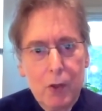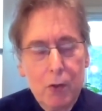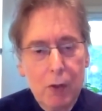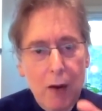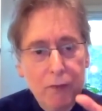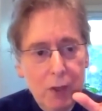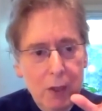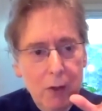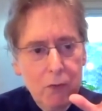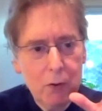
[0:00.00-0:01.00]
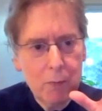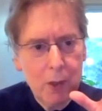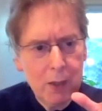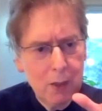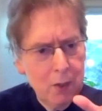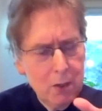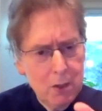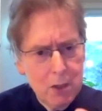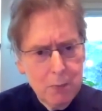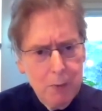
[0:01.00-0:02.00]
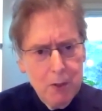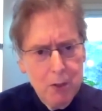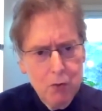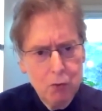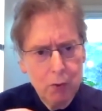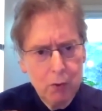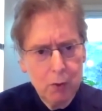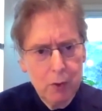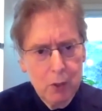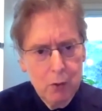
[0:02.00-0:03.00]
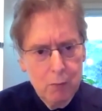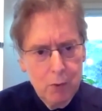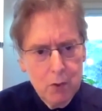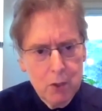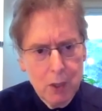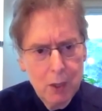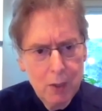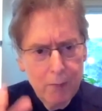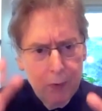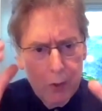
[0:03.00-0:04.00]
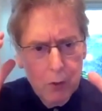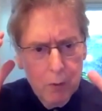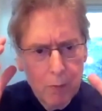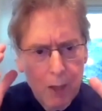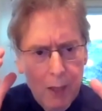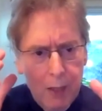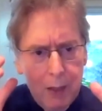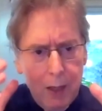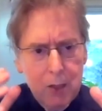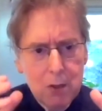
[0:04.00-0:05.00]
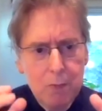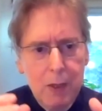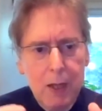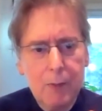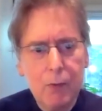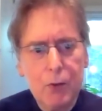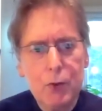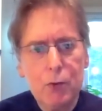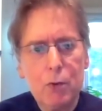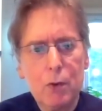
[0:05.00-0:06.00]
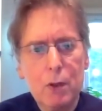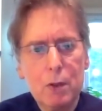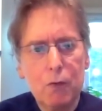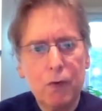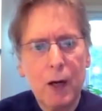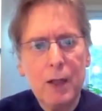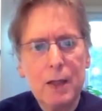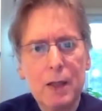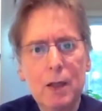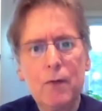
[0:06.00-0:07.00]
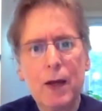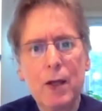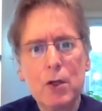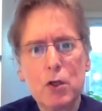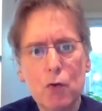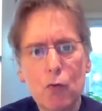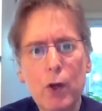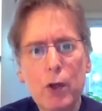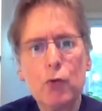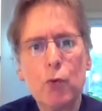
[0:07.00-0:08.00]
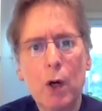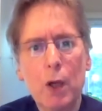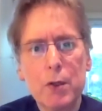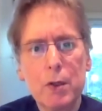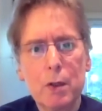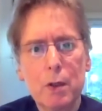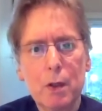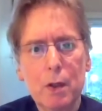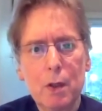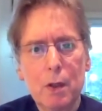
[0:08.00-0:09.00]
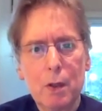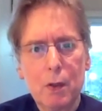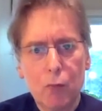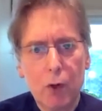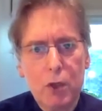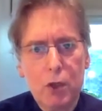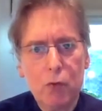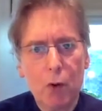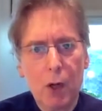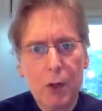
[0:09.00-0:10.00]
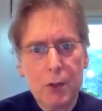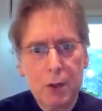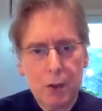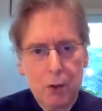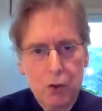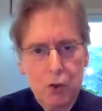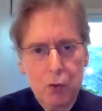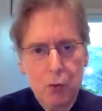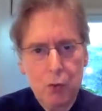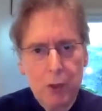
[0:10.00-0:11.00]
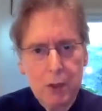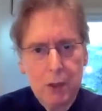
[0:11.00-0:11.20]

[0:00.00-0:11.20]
You have to give your mind, and this is especially true when learning new music, your mind has to be able to define in advance what you want. What do you want? Do it.